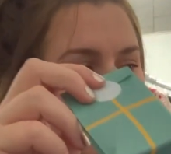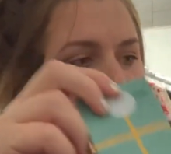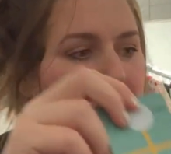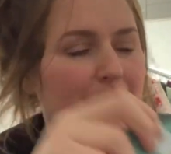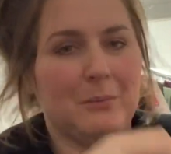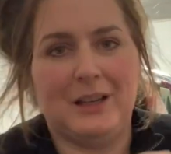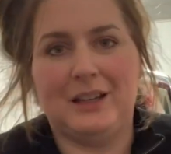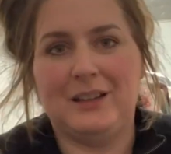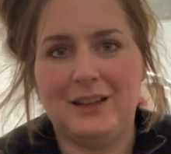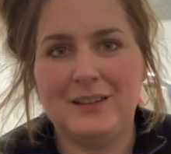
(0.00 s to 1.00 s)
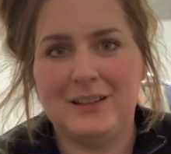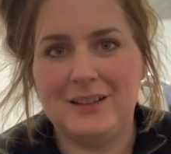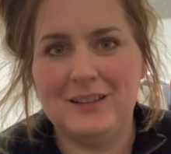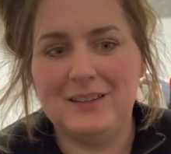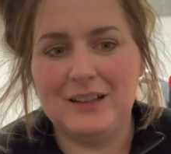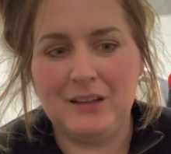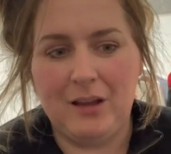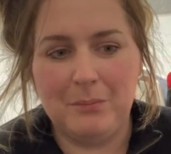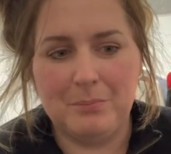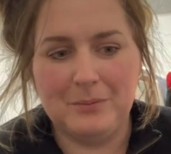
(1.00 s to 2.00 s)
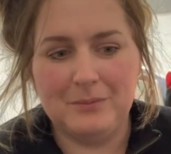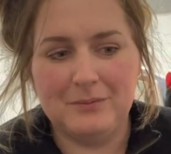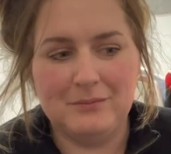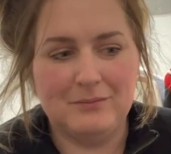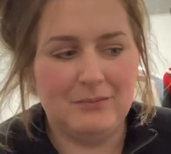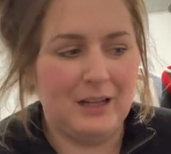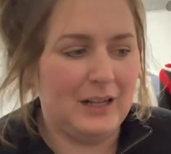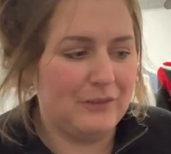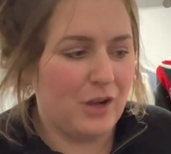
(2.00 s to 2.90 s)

up. And I'm like, yes, it is. It's up. And I have